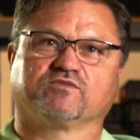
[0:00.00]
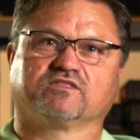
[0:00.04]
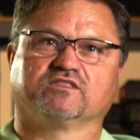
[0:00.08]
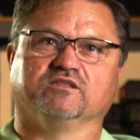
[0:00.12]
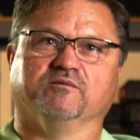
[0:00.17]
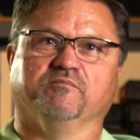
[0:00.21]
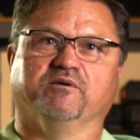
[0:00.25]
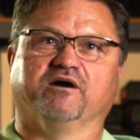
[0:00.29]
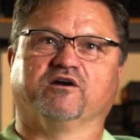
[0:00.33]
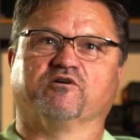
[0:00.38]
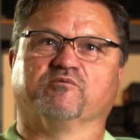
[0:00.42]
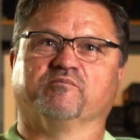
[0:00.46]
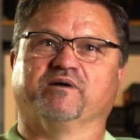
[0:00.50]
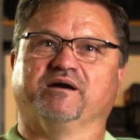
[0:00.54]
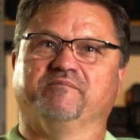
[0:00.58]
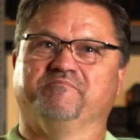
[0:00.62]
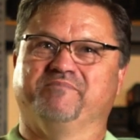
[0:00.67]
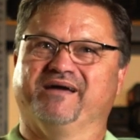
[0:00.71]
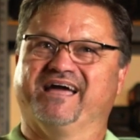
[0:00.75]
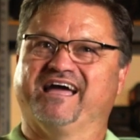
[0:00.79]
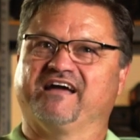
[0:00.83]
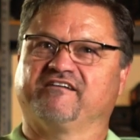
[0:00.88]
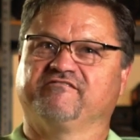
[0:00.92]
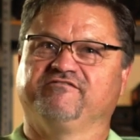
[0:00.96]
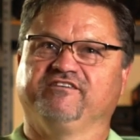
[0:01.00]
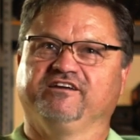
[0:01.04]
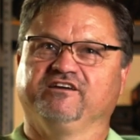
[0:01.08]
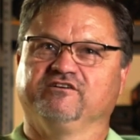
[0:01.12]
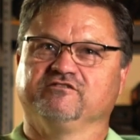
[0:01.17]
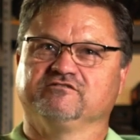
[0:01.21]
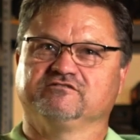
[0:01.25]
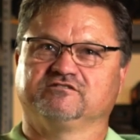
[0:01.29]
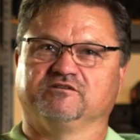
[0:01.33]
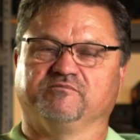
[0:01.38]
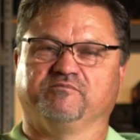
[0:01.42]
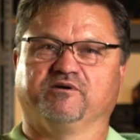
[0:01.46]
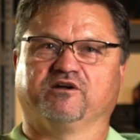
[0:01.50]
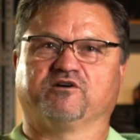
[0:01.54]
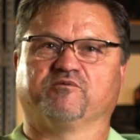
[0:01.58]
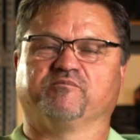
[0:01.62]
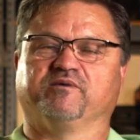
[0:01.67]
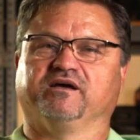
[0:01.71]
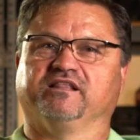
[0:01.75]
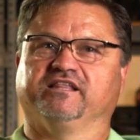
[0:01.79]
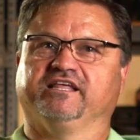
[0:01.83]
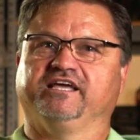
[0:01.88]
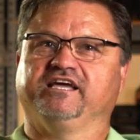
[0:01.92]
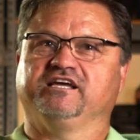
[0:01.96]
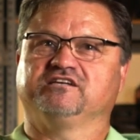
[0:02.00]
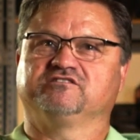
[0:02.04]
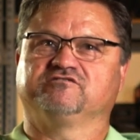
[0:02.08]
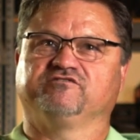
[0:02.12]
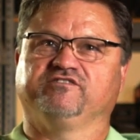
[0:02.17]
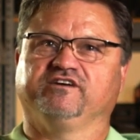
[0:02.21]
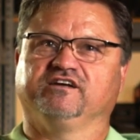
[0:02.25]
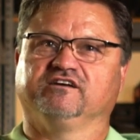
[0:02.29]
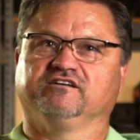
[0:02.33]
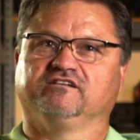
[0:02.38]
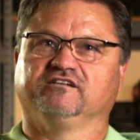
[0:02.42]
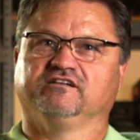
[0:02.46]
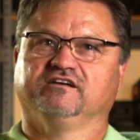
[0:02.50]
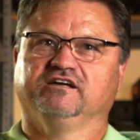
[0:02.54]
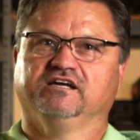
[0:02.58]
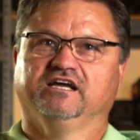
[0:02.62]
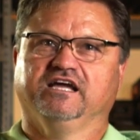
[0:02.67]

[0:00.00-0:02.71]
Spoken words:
the better my back feels, the better my legs feel,